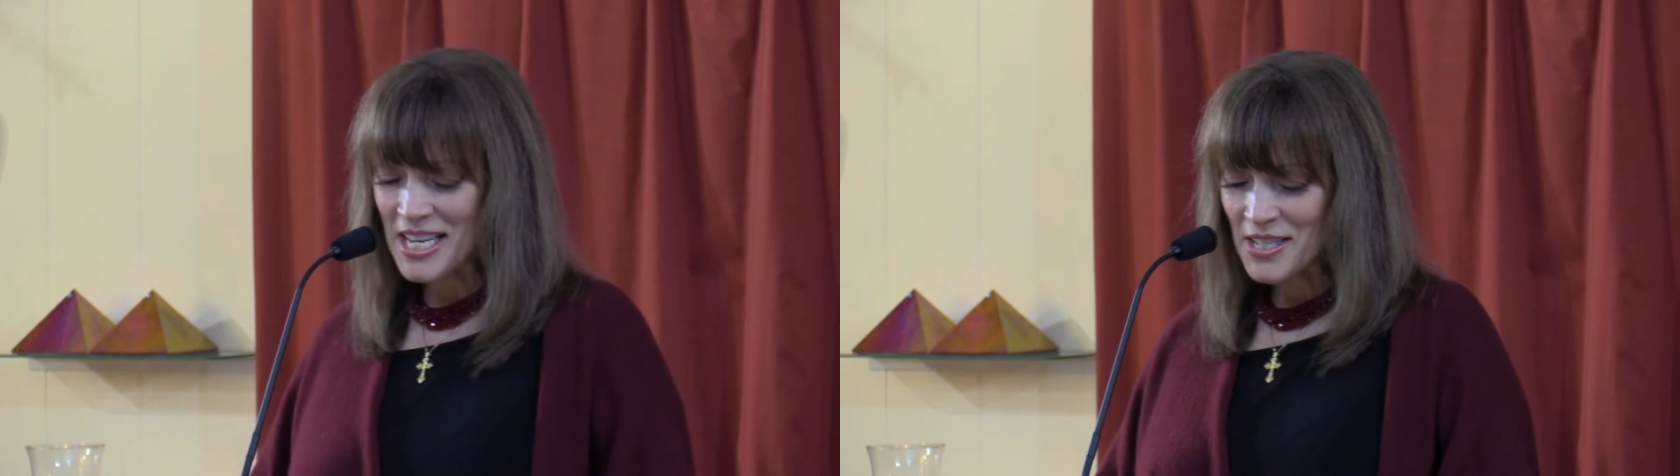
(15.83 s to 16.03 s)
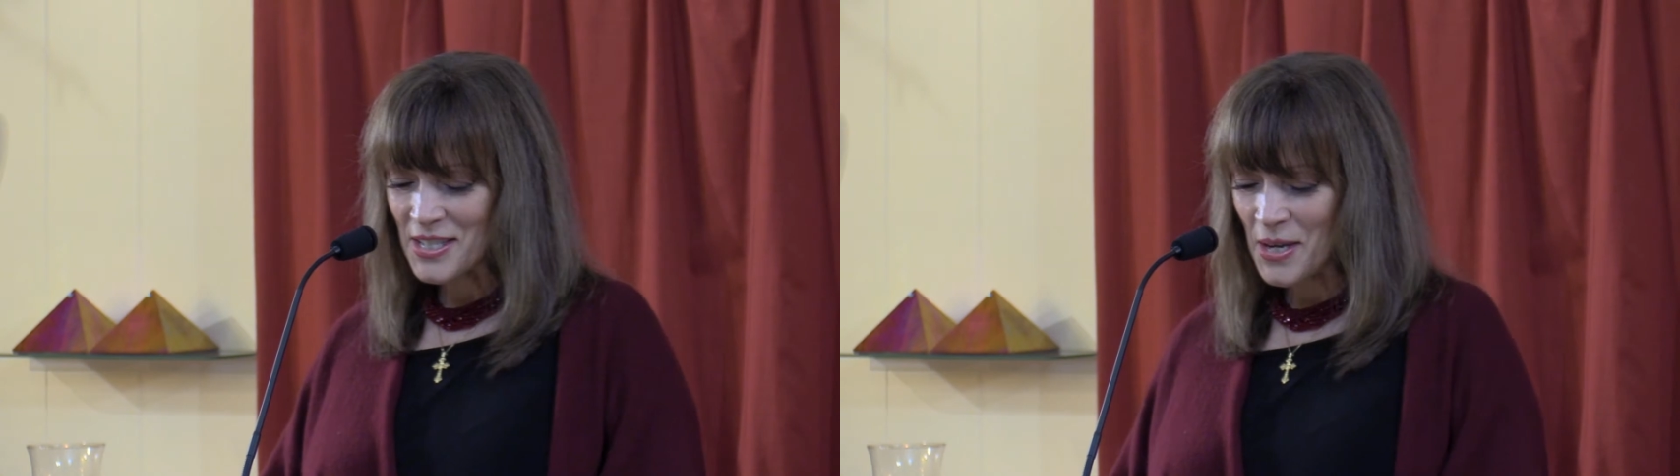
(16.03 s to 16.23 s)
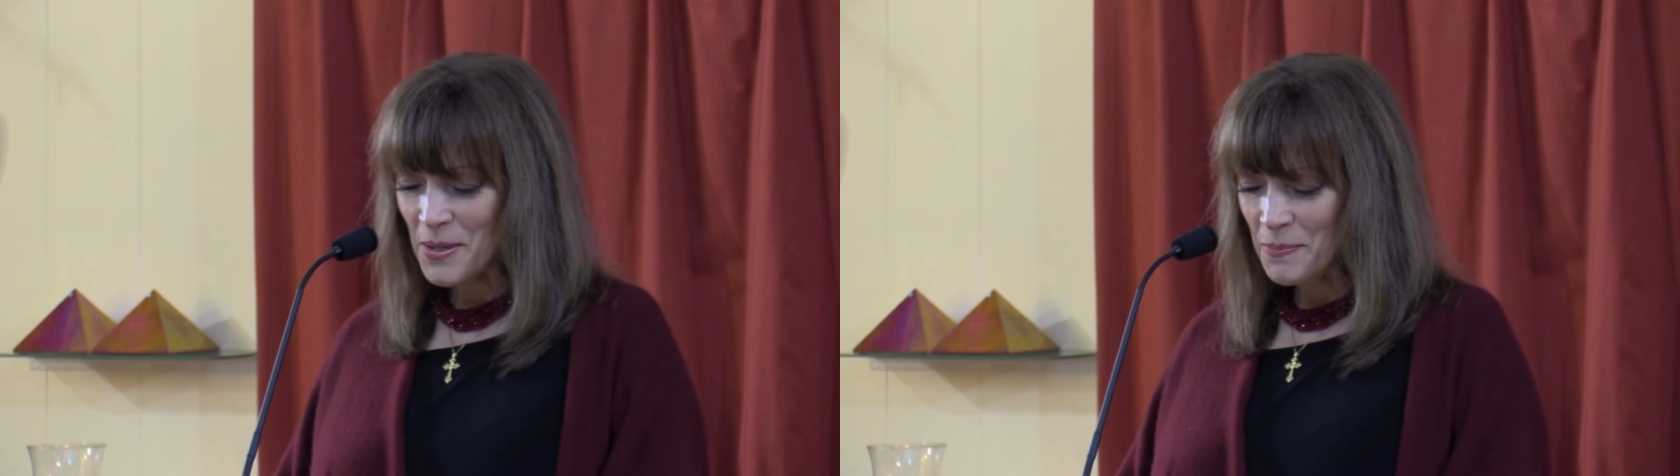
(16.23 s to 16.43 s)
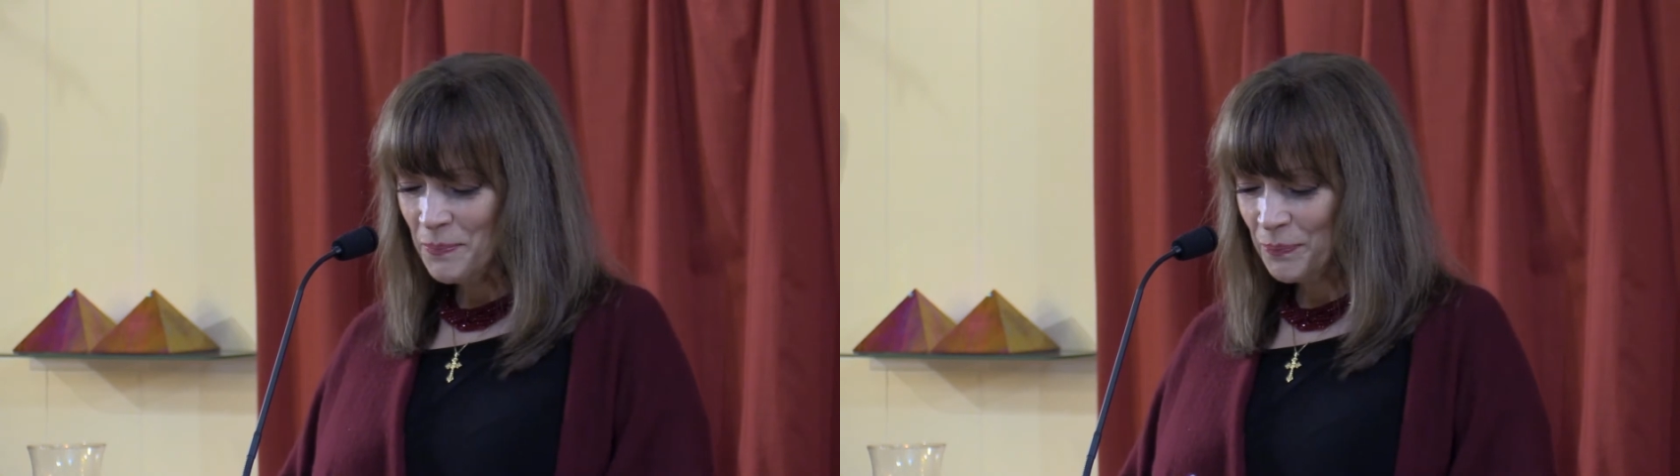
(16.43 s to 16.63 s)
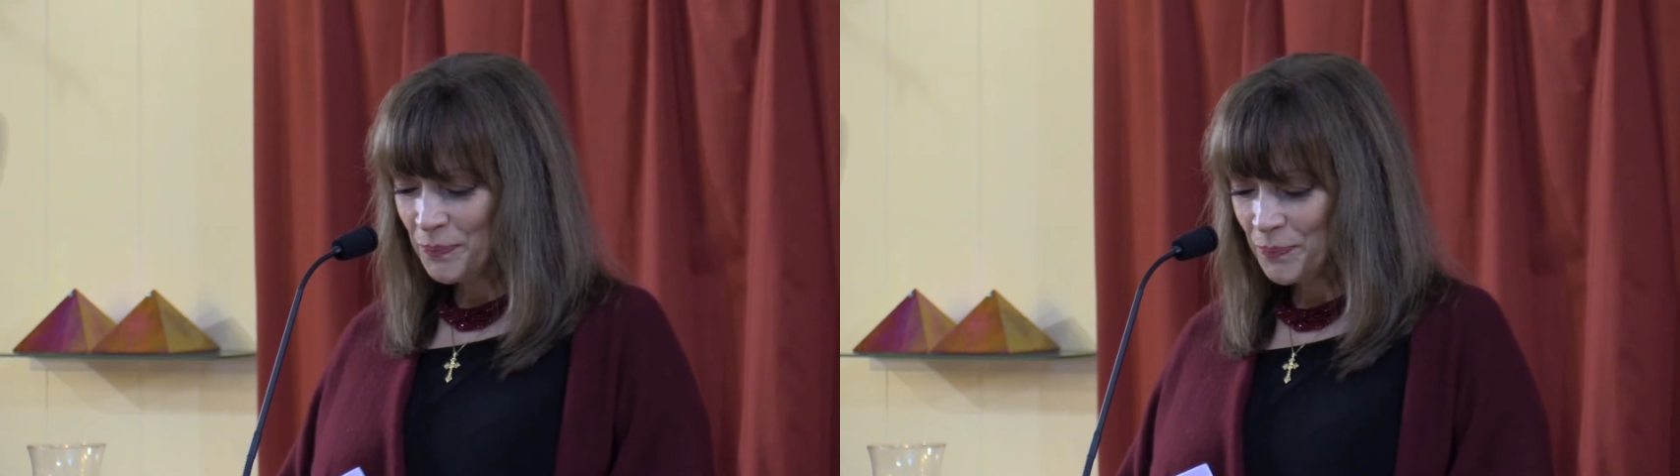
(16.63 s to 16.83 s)
So,
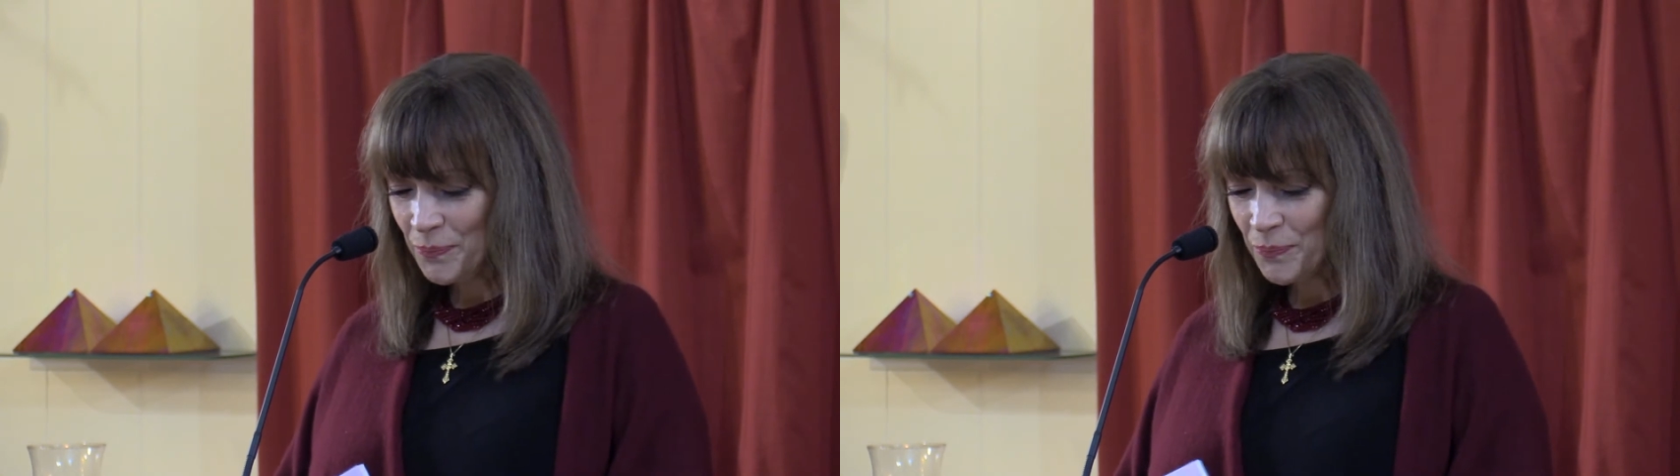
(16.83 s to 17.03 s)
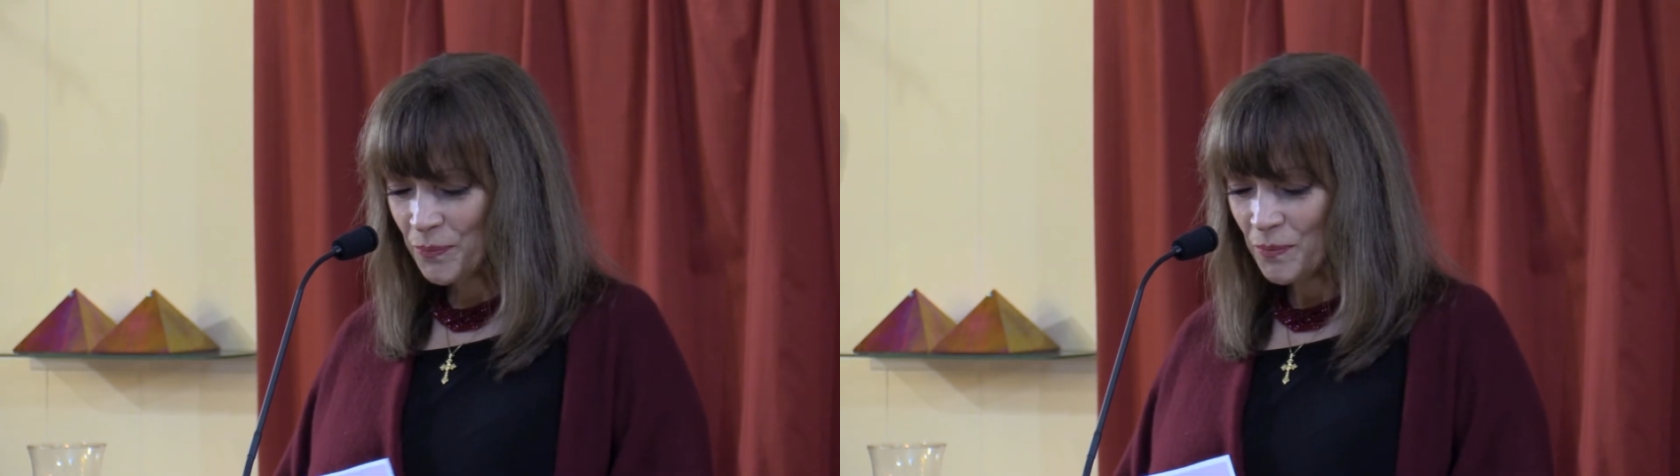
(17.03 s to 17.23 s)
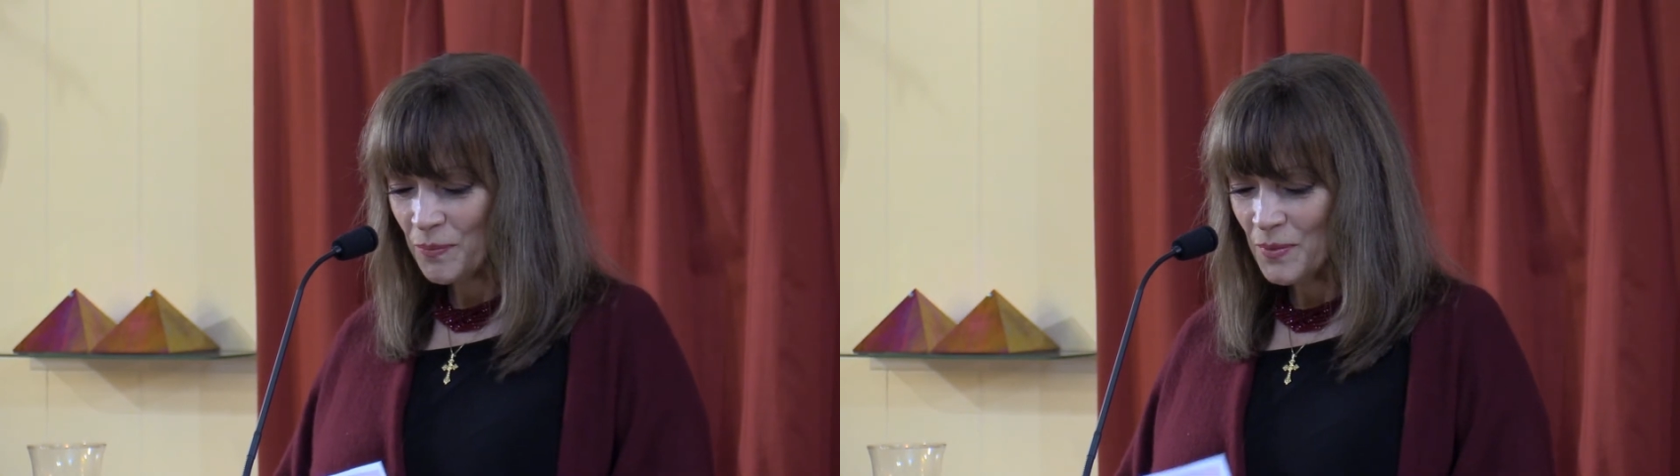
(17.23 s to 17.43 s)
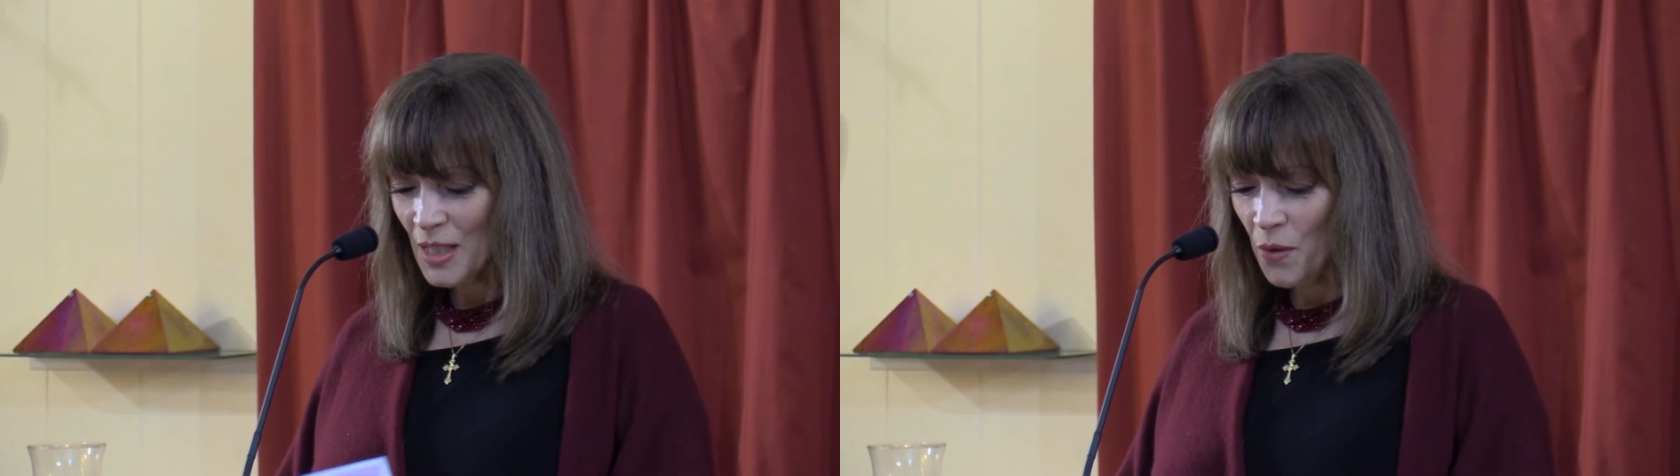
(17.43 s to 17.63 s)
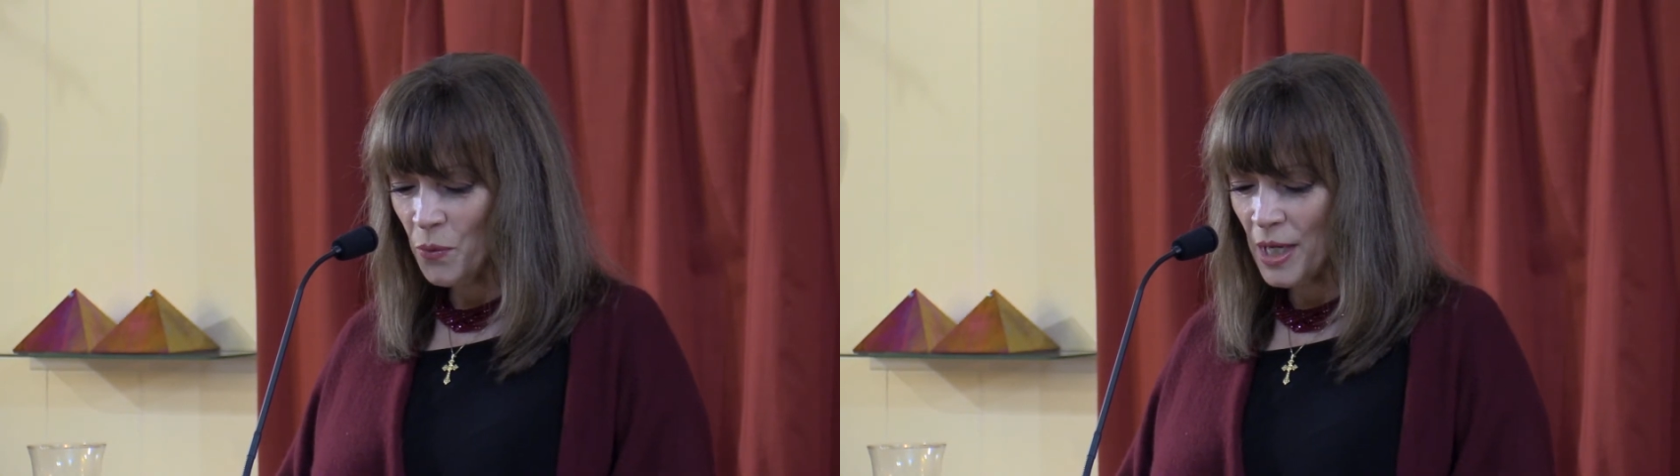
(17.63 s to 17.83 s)

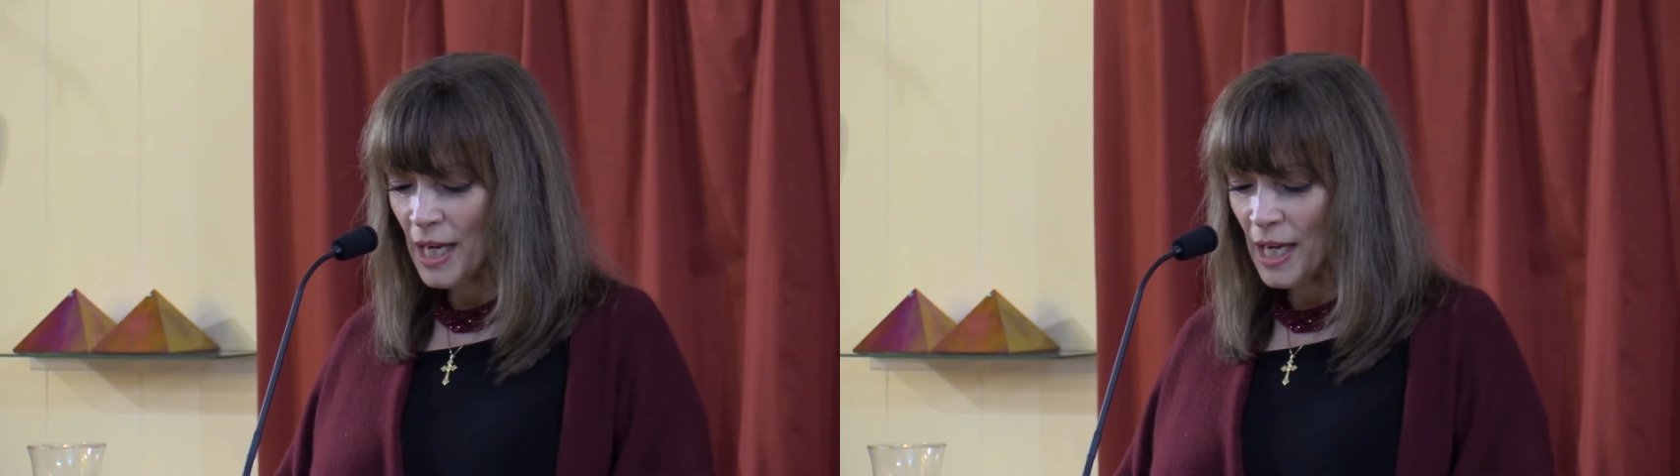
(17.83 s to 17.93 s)
what